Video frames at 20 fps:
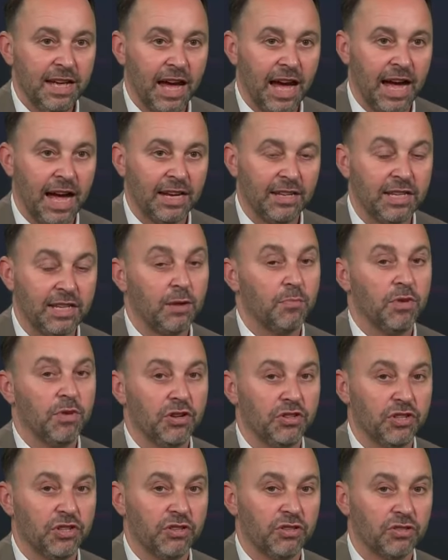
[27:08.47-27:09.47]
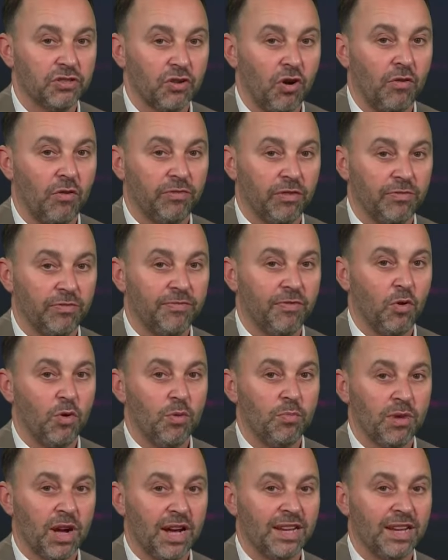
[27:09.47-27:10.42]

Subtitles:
And the emergence of reform